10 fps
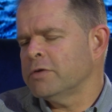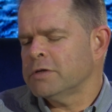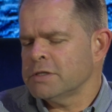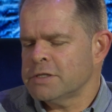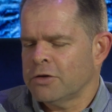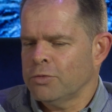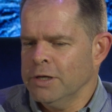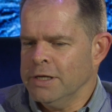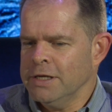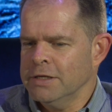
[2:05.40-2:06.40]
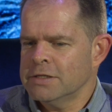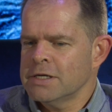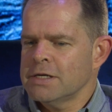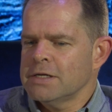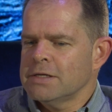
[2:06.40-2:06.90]
it is that we need.
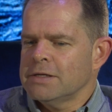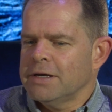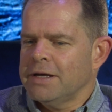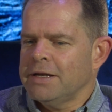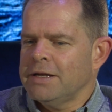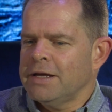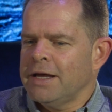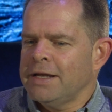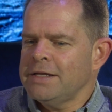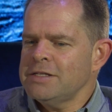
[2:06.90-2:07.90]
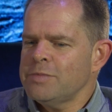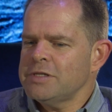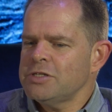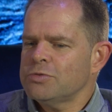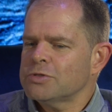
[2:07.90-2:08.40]
And his
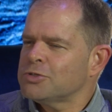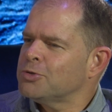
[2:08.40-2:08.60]
message was,